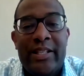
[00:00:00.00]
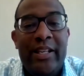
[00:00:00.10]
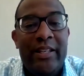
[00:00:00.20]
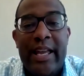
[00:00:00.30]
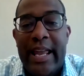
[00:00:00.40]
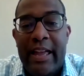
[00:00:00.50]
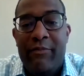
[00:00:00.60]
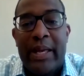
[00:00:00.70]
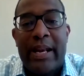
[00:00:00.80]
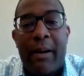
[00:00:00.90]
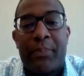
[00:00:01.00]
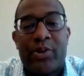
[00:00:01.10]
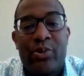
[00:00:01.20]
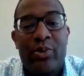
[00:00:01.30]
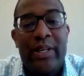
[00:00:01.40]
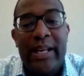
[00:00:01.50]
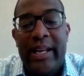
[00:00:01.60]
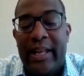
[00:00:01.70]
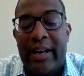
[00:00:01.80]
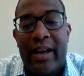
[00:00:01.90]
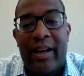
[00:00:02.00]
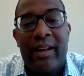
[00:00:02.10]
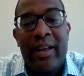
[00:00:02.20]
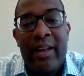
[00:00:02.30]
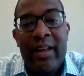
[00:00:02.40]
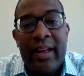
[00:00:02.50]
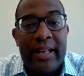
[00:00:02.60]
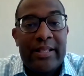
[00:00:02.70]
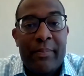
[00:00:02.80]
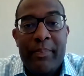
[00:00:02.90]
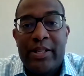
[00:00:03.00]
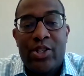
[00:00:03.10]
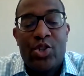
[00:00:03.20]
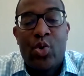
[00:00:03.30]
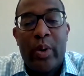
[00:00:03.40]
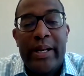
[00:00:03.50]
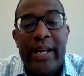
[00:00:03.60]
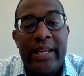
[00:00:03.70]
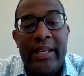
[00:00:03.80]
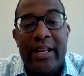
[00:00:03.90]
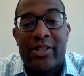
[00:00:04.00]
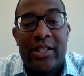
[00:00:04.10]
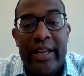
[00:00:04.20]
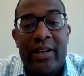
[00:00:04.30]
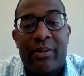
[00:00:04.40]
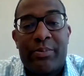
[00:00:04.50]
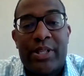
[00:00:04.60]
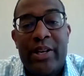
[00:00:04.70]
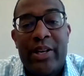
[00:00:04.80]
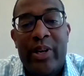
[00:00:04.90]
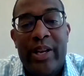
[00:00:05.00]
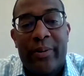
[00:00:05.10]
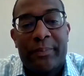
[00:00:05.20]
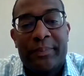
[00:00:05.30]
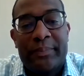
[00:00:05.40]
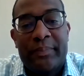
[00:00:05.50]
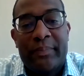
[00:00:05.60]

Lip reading: They gave me an opportunity. And as I mentioned, 28 years later, I'm still here.